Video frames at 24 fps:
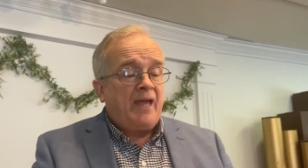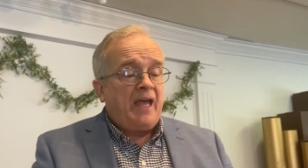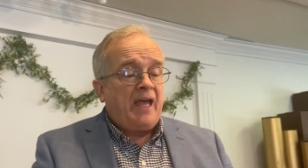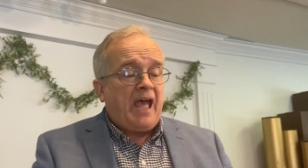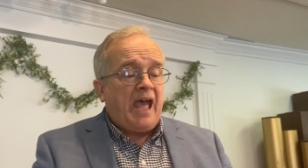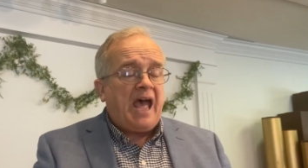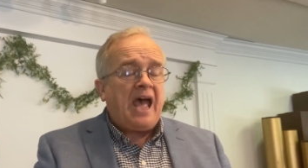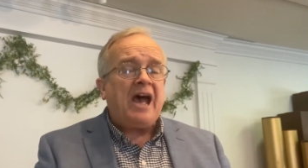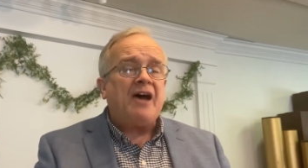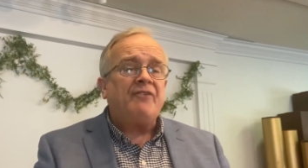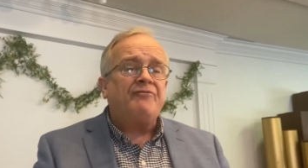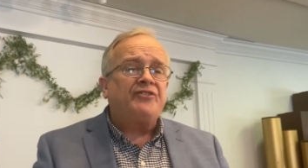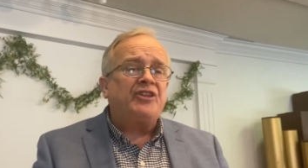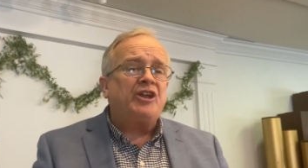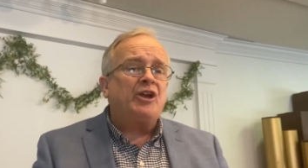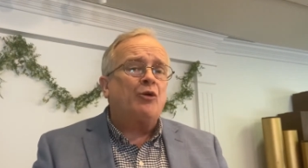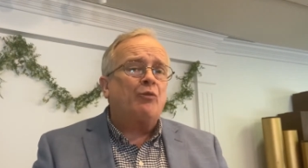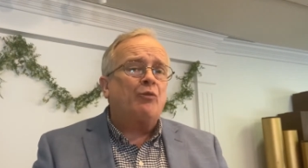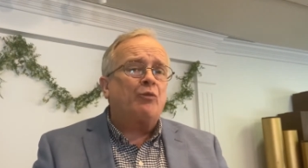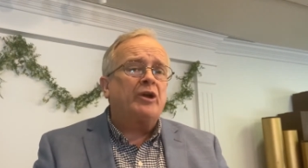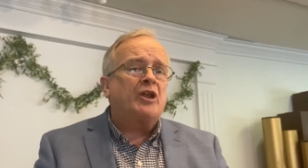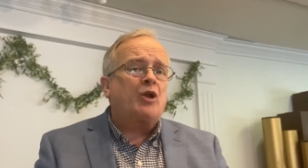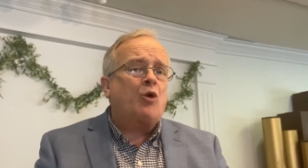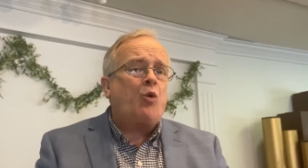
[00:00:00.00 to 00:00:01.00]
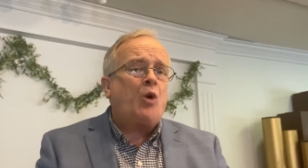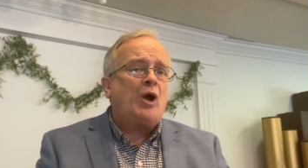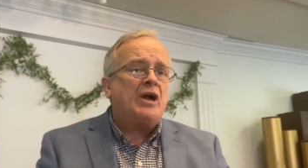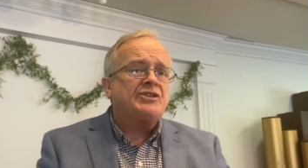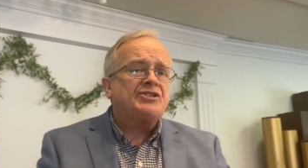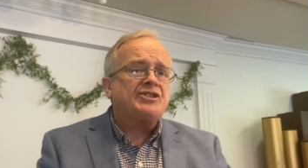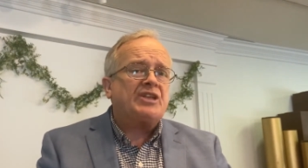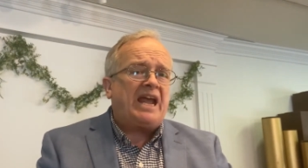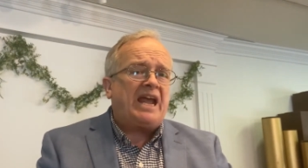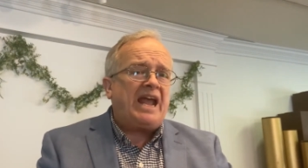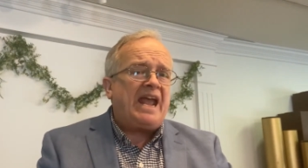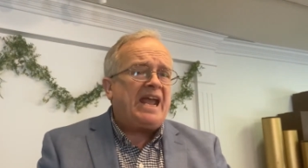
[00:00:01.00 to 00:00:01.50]
have their
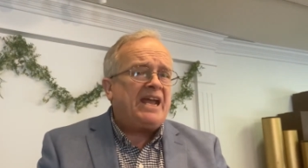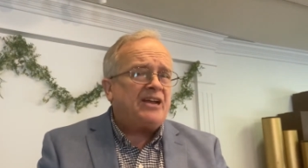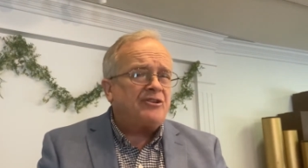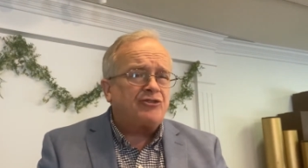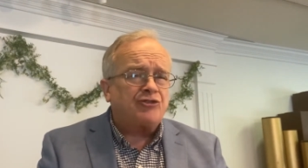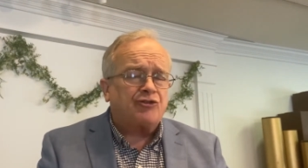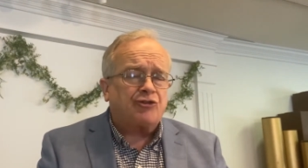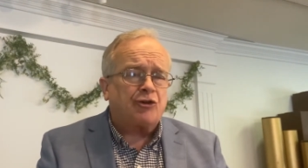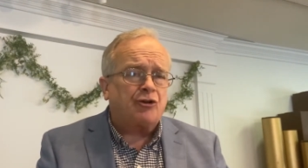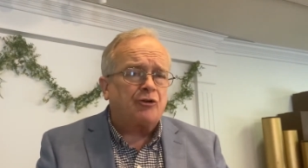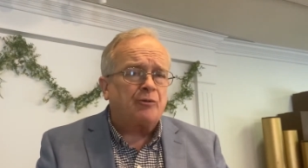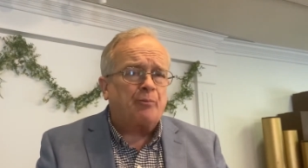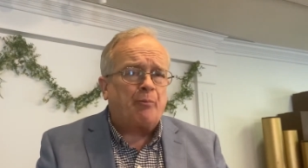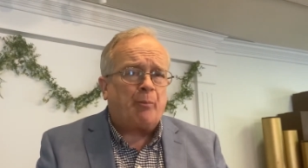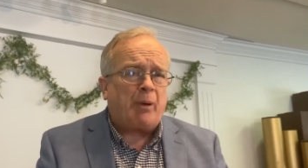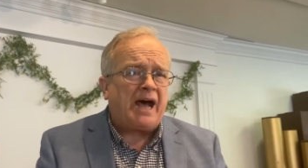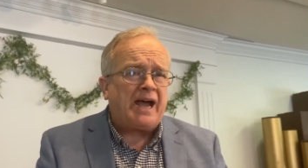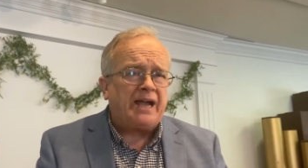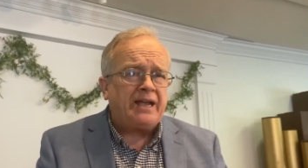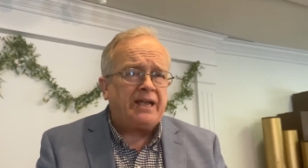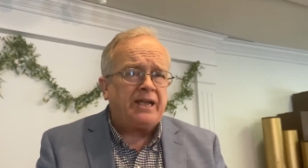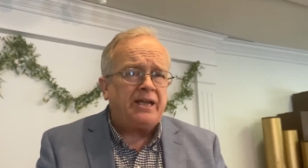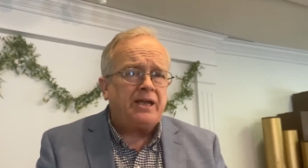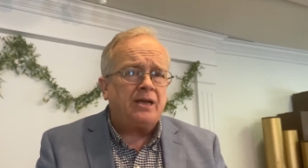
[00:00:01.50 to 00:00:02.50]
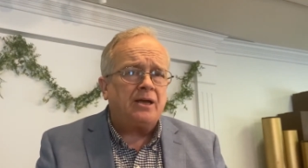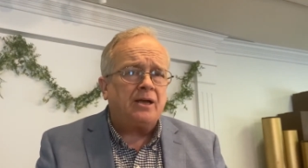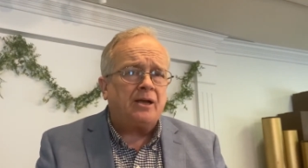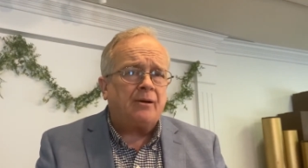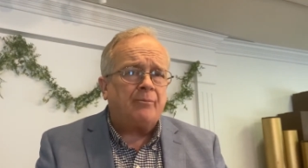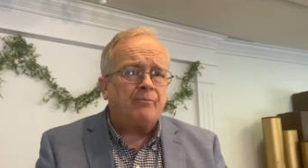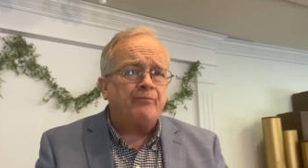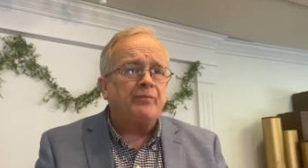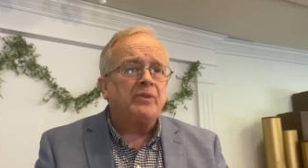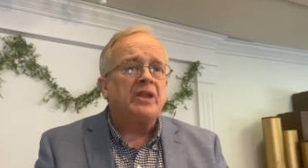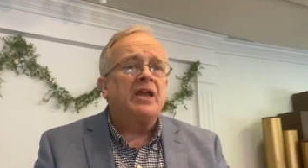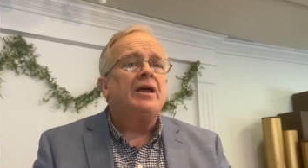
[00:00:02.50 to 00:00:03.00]
requests answered by
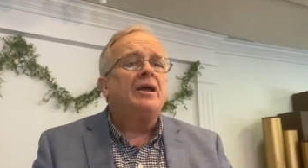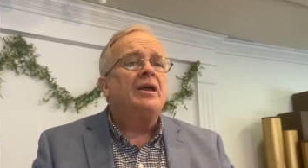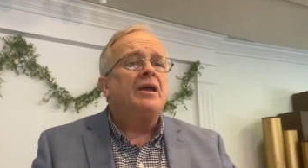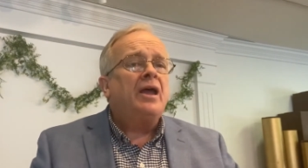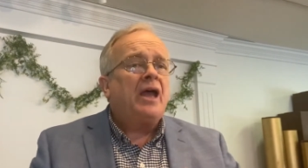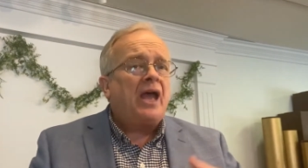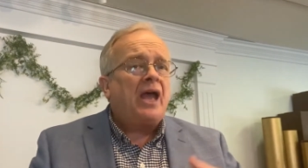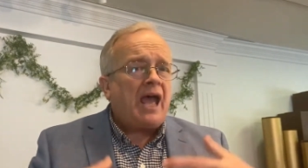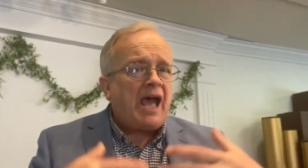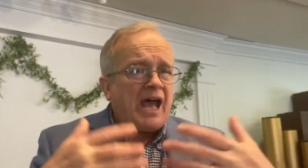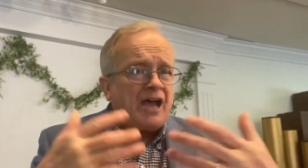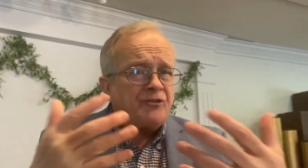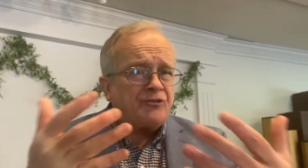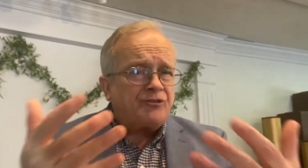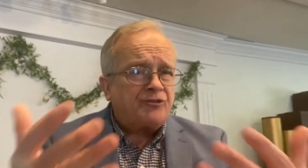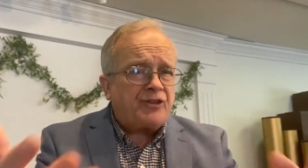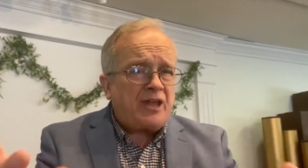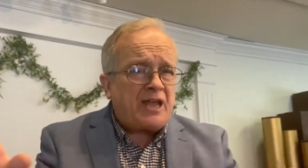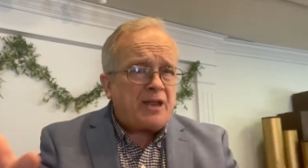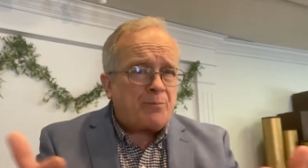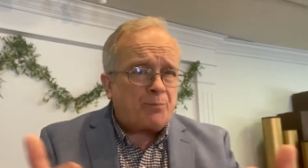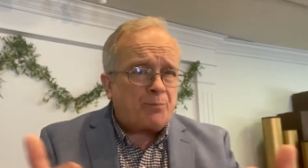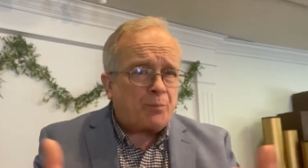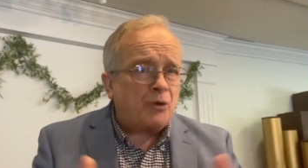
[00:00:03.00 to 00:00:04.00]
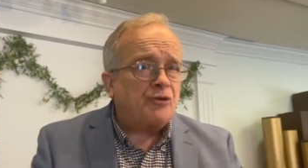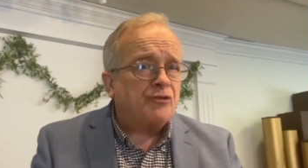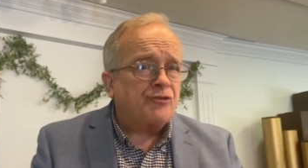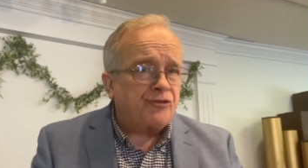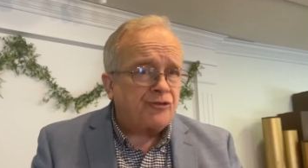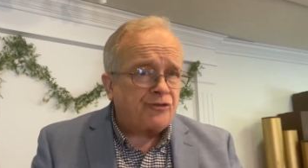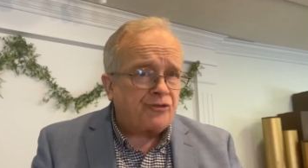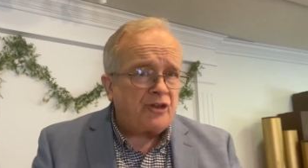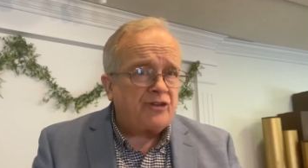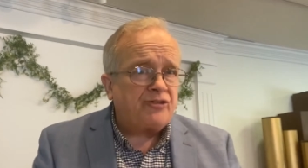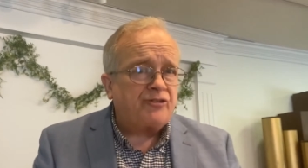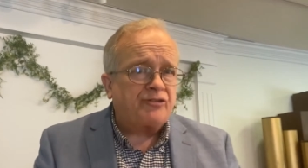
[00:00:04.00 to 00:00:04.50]
him as they
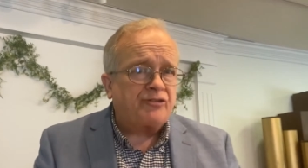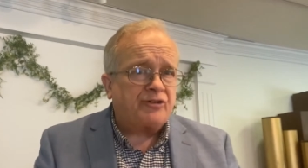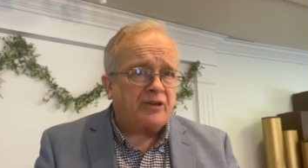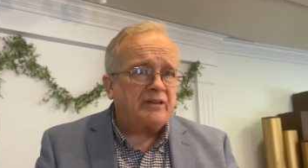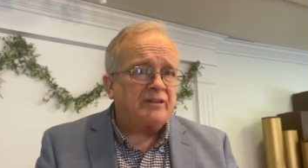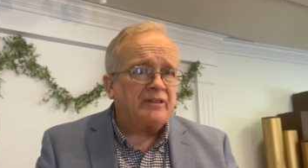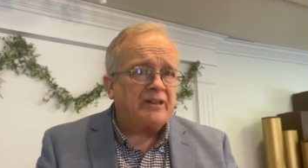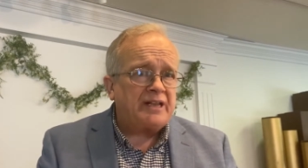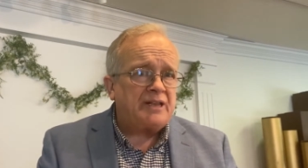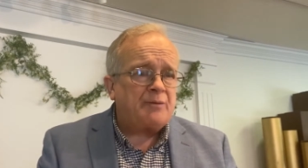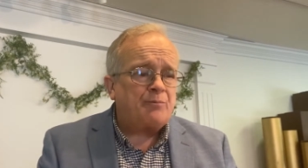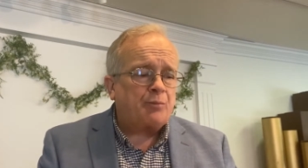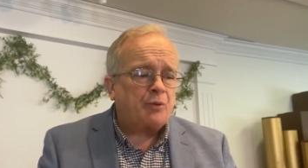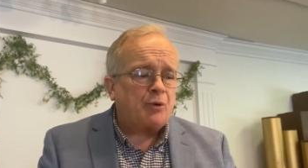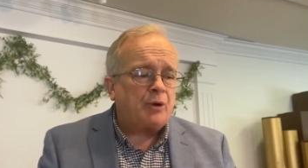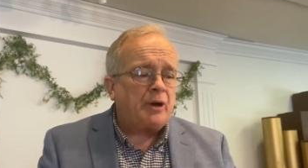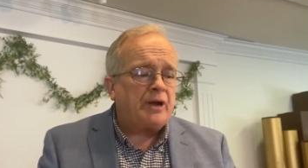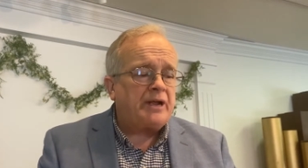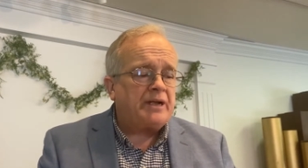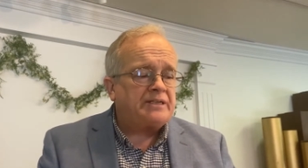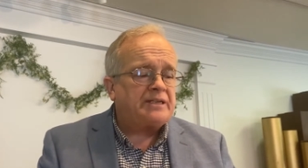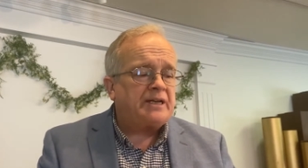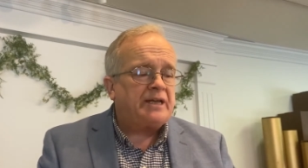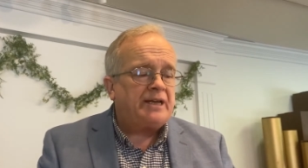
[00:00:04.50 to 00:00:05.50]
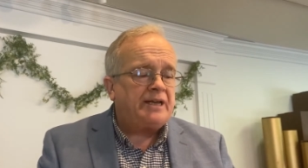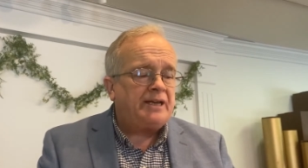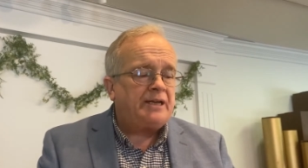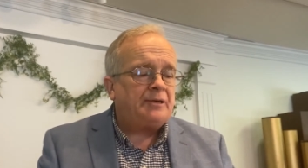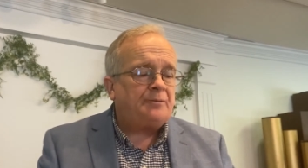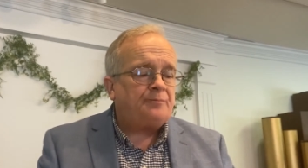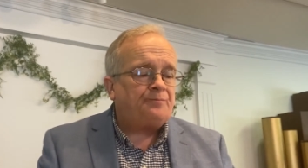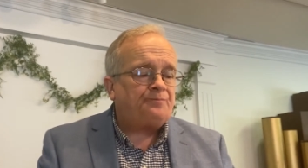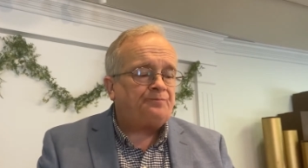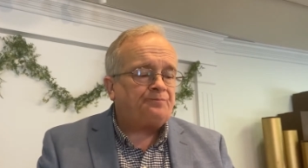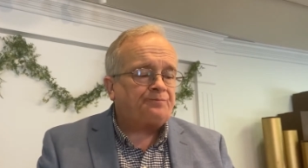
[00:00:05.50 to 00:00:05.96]
persistently pray to him.